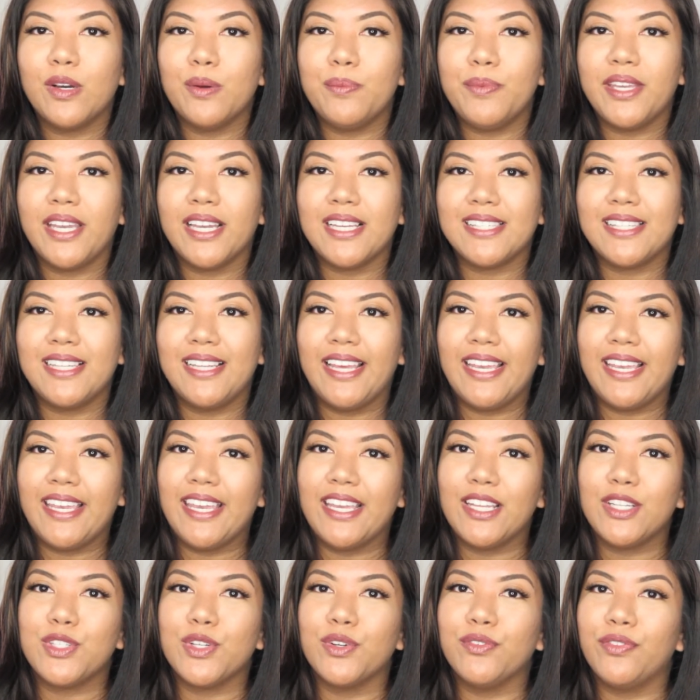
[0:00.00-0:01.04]
I hope you guys like
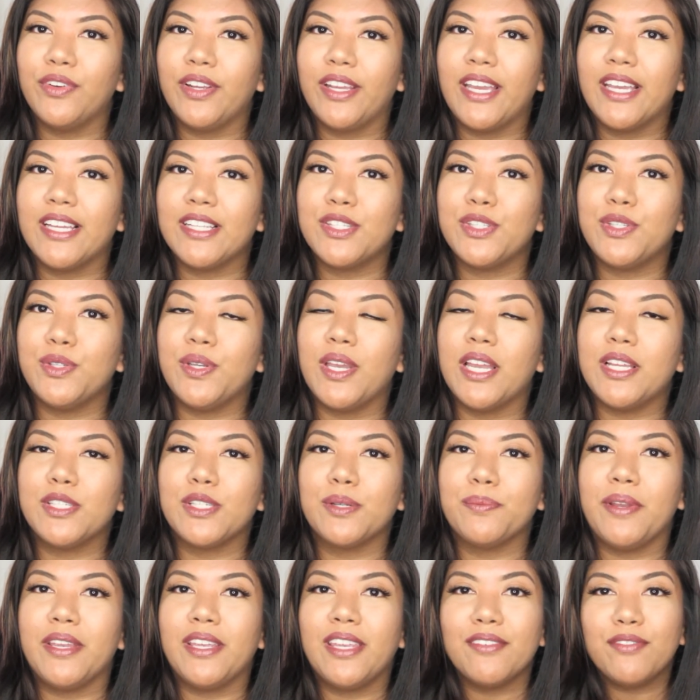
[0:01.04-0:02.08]
it. Don't forget to
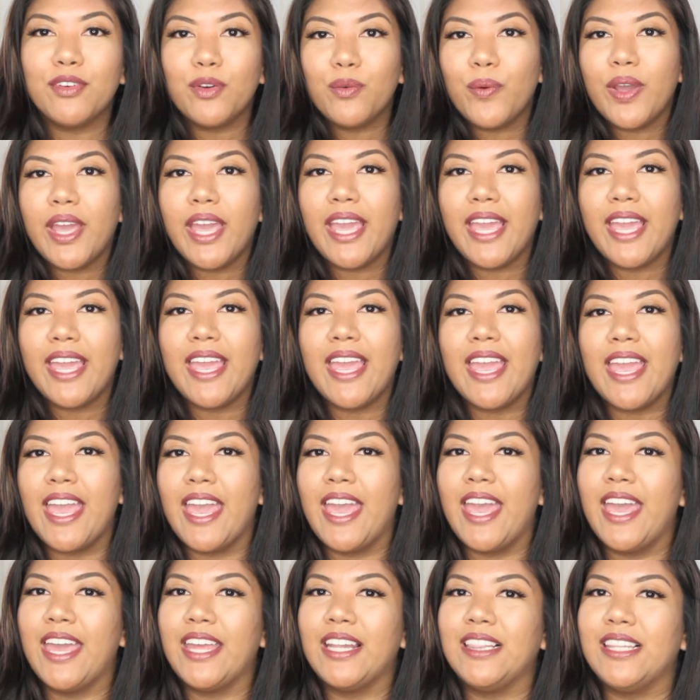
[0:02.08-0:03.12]
enter my giveaway
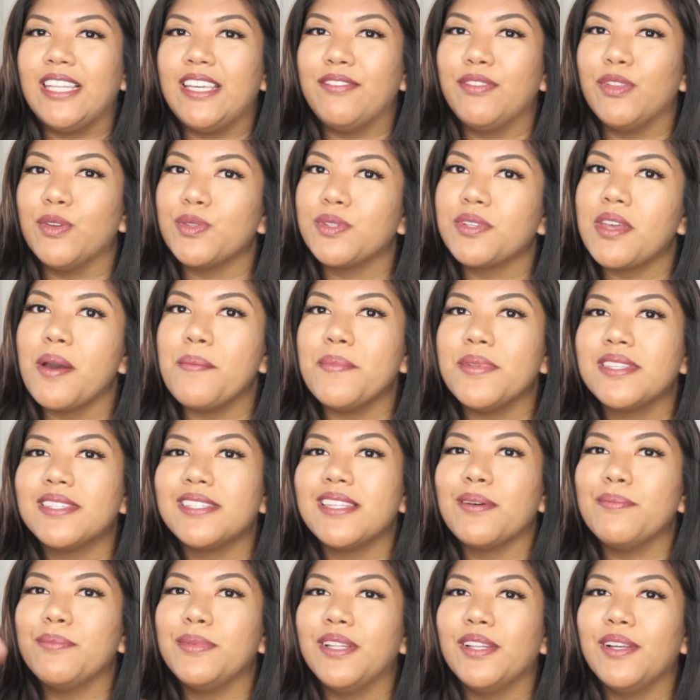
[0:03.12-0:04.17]
and leave those comments
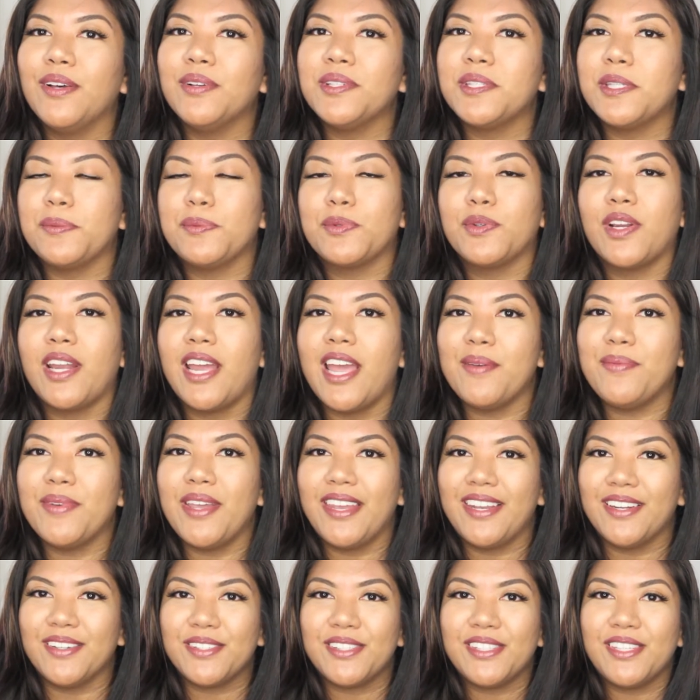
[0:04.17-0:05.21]
down below, subscribe,
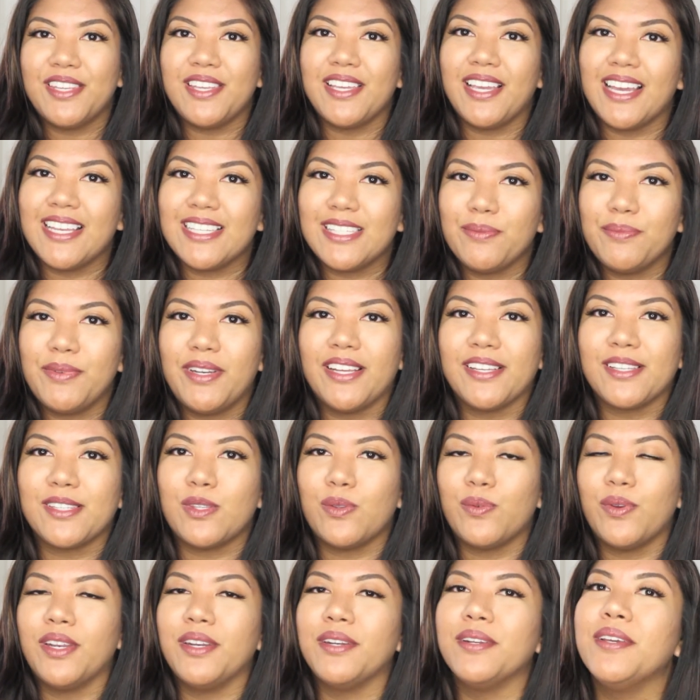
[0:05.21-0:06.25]
and I'll see you guys in my
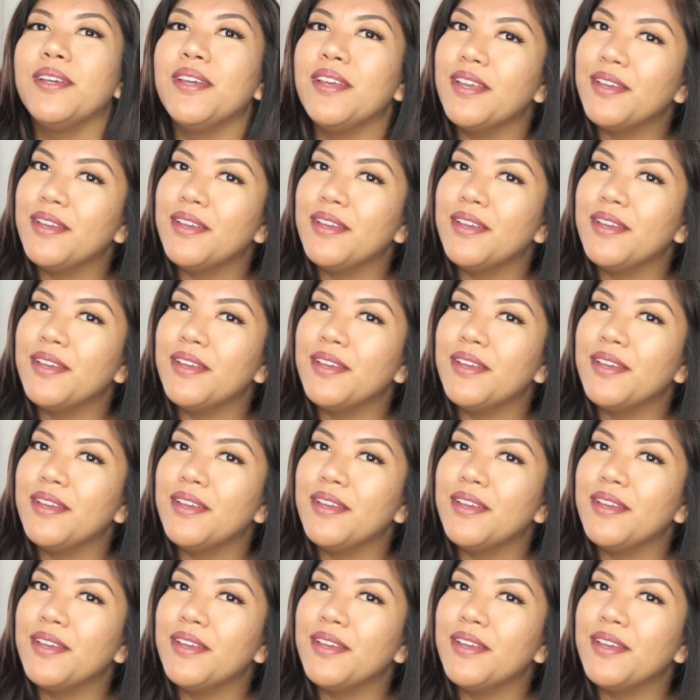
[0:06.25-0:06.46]
next one.